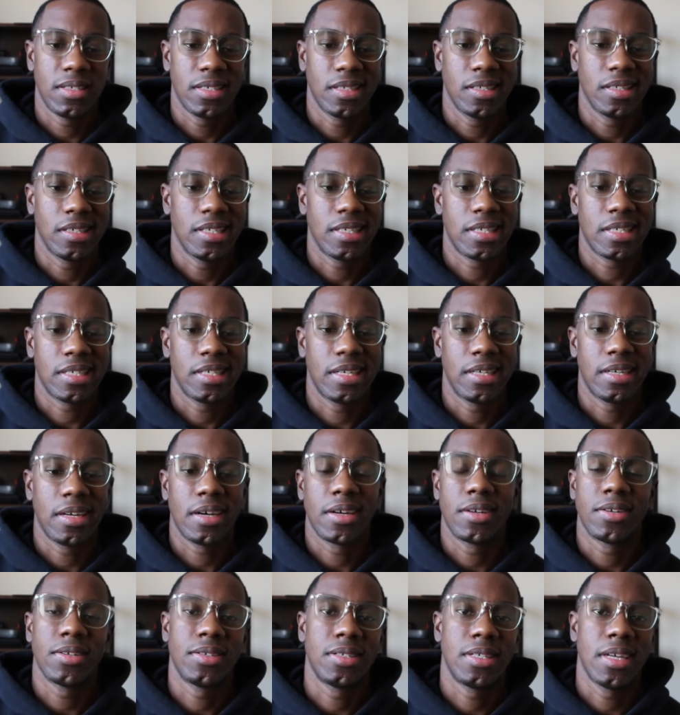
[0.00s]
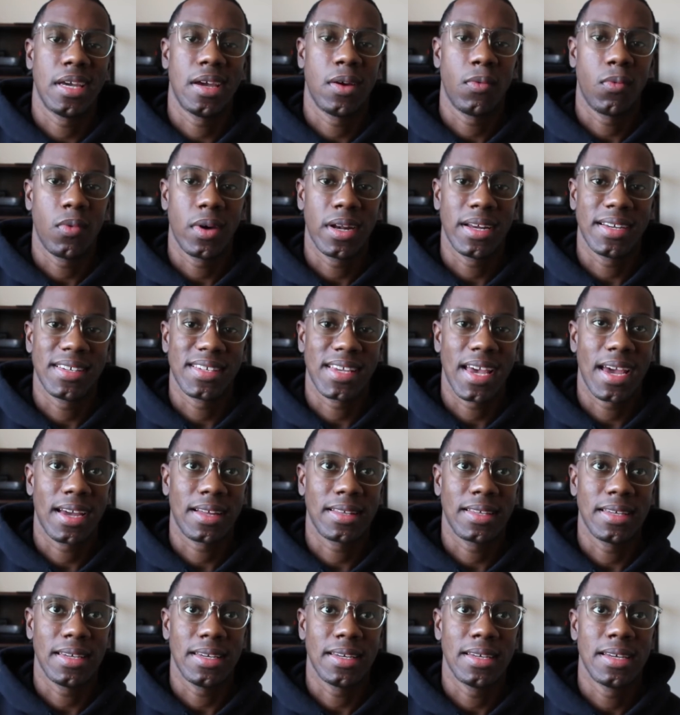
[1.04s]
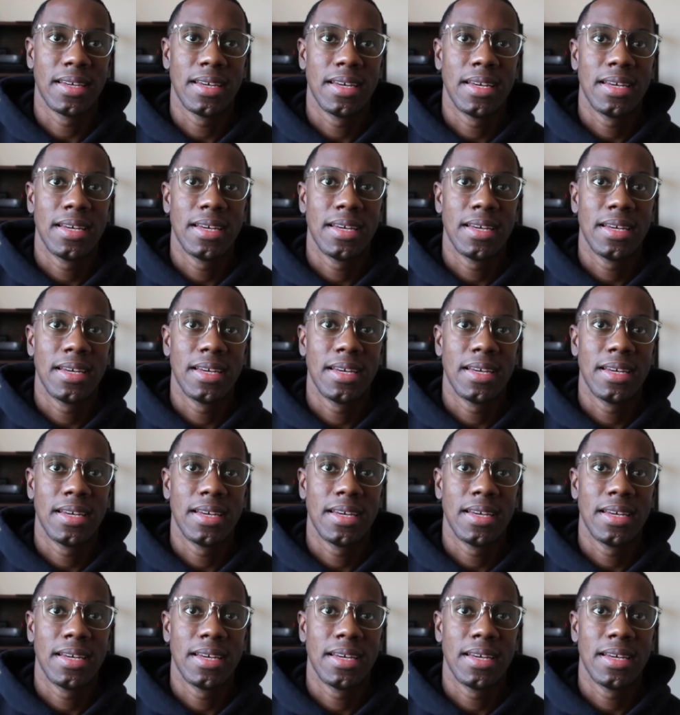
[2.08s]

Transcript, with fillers: to listen and understand what exactly